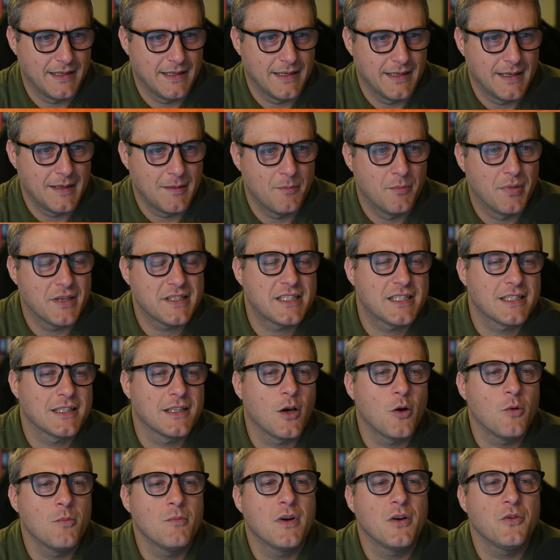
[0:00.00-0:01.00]
but
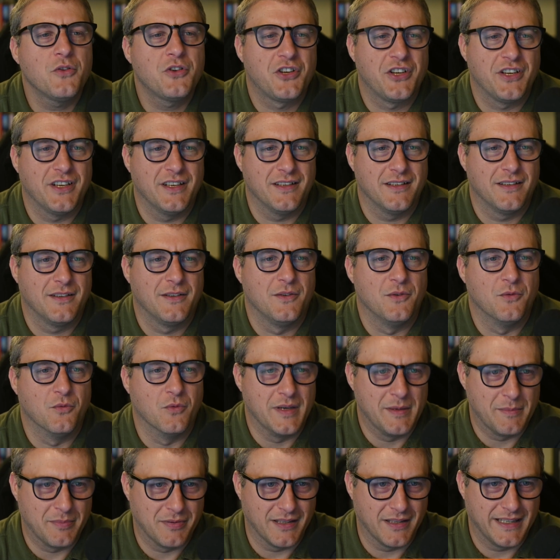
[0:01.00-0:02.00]
slow motion
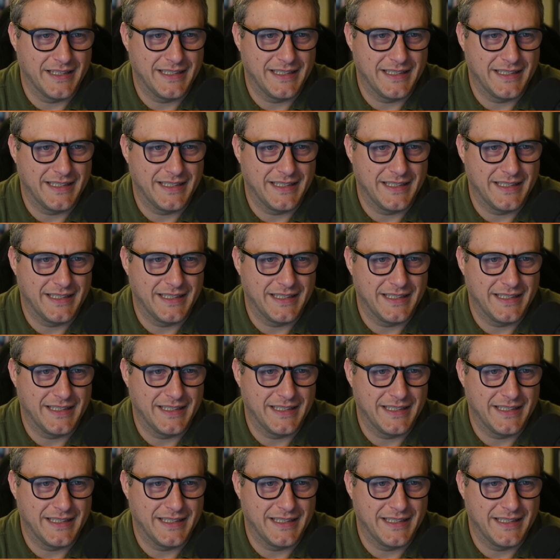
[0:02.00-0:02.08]
replay.